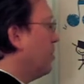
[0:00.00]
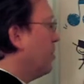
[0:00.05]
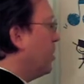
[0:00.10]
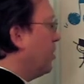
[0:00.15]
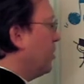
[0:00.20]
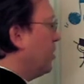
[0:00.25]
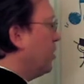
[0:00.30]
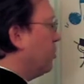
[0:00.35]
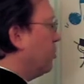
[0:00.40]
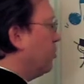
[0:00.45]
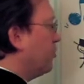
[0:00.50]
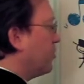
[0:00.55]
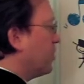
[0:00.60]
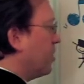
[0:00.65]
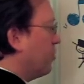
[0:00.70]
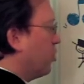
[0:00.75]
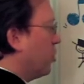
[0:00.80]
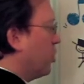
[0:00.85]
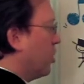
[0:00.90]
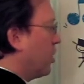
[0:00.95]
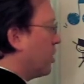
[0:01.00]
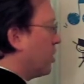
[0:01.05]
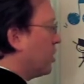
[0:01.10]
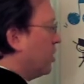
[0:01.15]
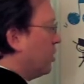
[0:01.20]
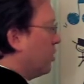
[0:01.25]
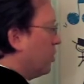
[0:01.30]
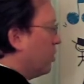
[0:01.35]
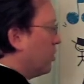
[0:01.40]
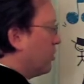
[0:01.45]
Maybe you do some work
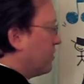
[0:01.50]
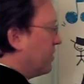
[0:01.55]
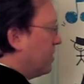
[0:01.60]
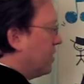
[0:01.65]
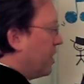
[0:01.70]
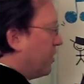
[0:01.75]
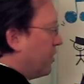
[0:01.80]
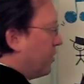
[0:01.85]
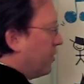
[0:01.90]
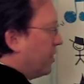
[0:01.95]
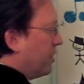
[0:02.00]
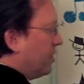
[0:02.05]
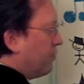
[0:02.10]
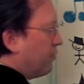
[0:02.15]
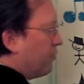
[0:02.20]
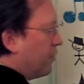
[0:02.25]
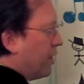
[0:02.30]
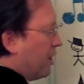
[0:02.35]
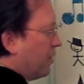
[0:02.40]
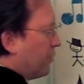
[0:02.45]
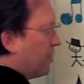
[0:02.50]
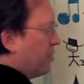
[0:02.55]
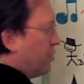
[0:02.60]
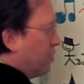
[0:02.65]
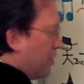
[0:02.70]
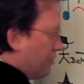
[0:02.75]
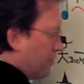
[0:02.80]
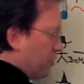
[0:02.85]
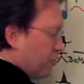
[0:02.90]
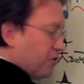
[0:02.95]
in another scenario and it fails and you
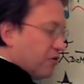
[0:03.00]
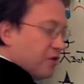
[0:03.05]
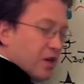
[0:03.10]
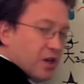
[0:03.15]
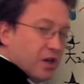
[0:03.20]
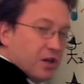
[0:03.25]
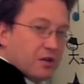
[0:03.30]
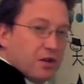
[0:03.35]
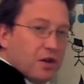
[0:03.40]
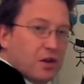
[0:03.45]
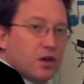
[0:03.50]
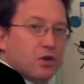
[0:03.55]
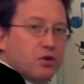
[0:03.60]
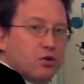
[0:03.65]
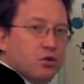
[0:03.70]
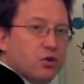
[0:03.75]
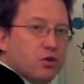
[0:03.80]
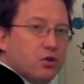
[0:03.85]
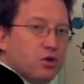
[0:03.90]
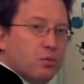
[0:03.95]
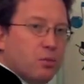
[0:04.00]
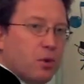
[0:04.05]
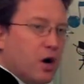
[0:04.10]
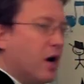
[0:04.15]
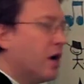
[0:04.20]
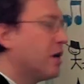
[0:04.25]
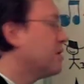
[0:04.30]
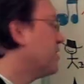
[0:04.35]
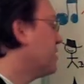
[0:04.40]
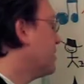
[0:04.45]
have to say it to
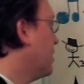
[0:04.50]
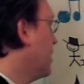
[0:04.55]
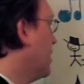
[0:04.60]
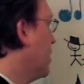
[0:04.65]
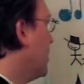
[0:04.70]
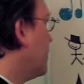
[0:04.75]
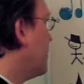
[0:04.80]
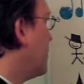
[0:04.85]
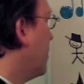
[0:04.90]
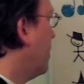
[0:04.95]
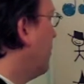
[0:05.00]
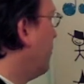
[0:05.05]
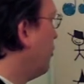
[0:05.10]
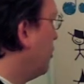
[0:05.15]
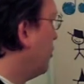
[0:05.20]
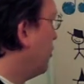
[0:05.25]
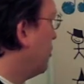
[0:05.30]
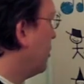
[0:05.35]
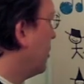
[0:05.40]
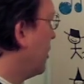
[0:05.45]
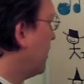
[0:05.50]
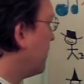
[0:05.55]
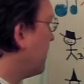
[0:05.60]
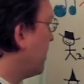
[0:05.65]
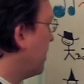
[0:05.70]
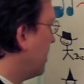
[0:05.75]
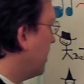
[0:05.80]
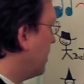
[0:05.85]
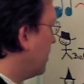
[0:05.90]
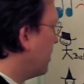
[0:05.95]
CoolBox. So if you do this
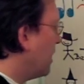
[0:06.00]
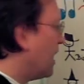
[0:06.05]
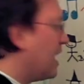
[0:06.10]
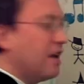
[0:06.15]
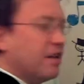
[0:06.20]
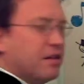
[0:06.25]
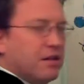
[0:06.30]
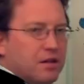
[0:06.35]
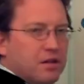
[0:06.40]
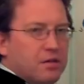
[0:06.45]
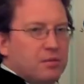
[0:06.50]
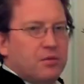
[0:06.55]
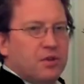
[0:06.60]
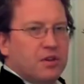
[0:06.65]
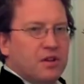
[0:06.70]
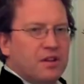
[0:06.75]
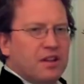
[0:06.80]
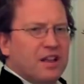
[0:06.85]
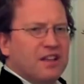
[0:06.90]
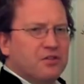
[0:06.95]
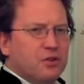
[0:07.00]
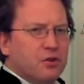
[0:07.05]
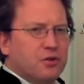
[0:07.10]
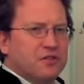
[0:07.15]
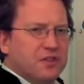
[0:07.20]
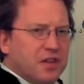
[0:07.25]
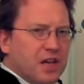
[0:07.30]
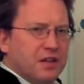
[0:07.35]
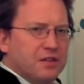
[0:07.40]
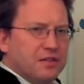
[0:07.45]
and then that, it has no
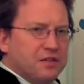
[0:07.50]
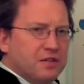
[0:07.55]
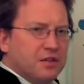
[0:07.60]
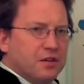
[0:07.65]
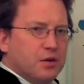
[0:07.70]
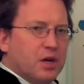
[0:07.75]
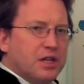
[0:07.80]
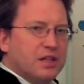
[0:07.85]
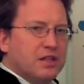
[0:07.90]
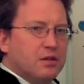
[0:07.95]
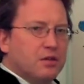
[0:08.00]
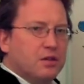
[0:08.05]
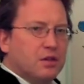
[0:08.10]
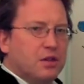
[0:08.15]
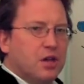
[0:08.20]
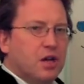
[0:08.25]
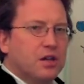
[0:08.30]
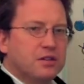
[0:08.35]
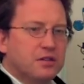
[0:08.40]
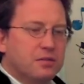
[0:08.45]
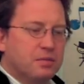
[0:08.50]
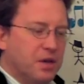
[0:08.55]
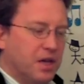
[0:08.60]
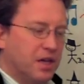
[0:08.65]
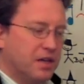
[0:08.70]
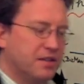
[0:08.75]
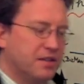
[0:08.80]
sense. What does make